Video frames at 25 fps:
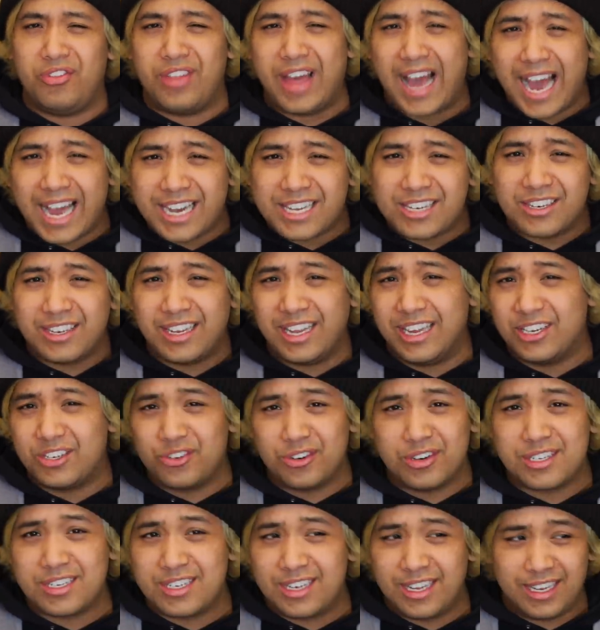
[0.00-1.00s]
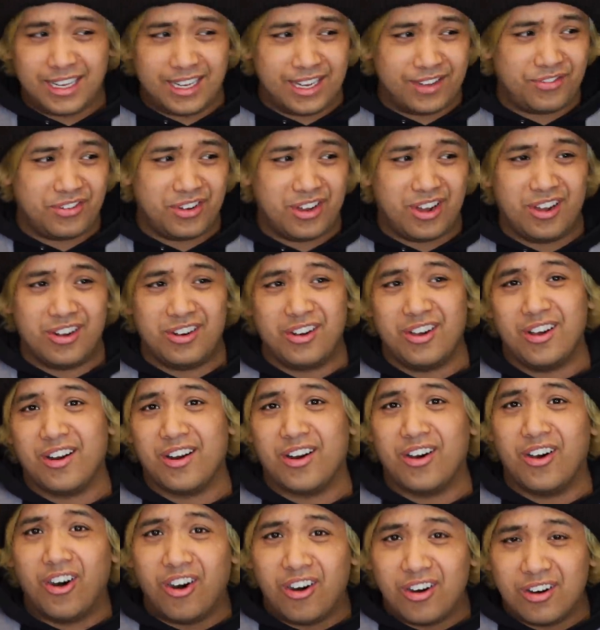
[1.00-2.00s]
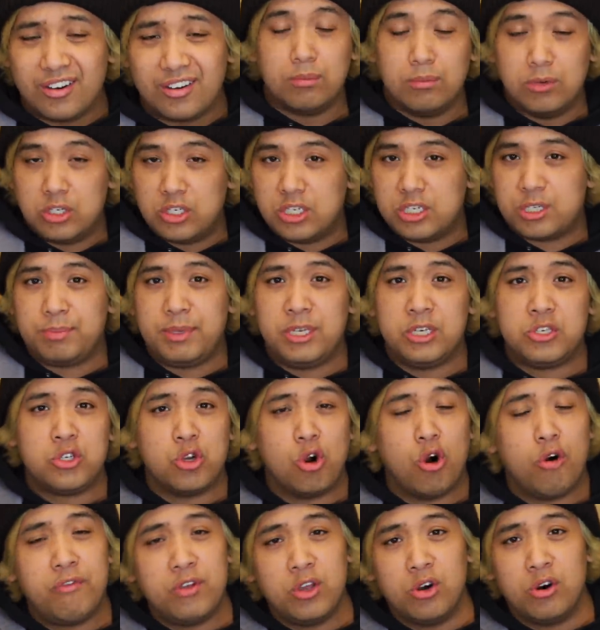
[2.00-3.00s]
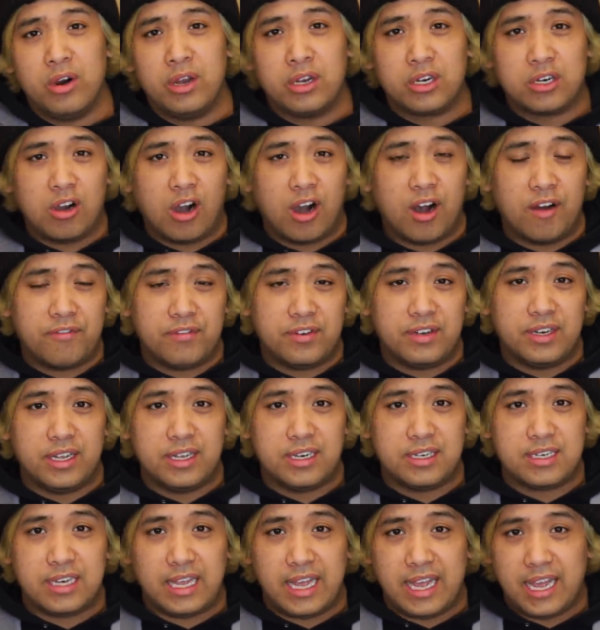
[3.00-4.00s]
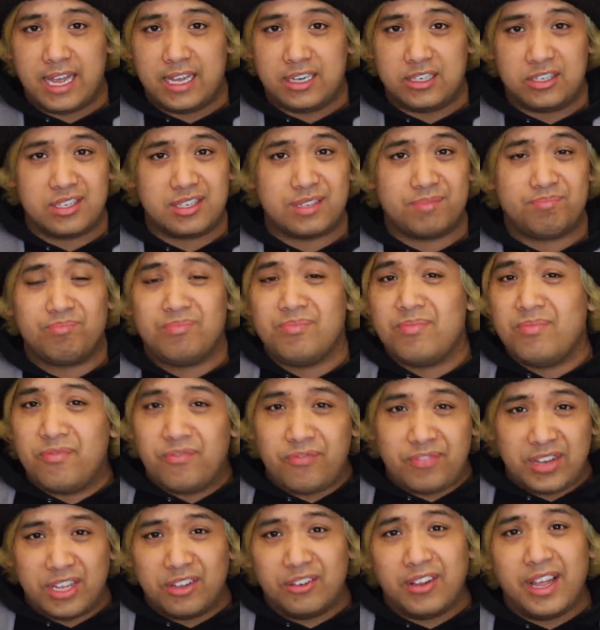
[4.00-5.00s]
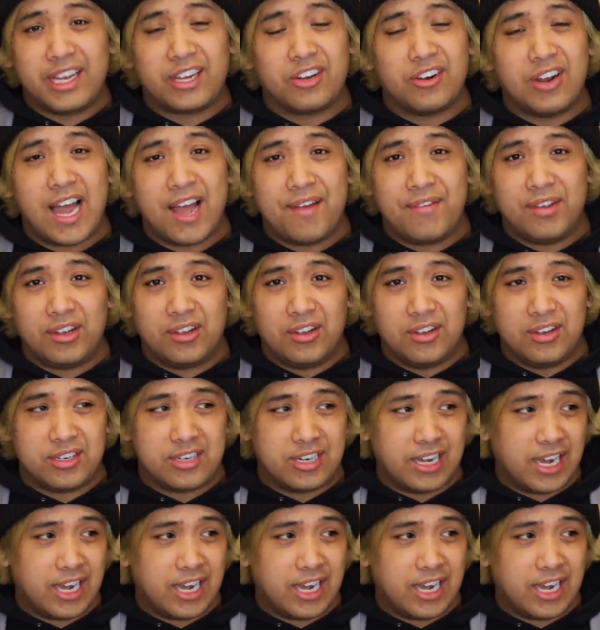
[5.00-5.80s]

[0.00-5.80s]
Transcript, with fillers: that interesting, if not not at all, but just be jovial and confident and just feel like you're having a good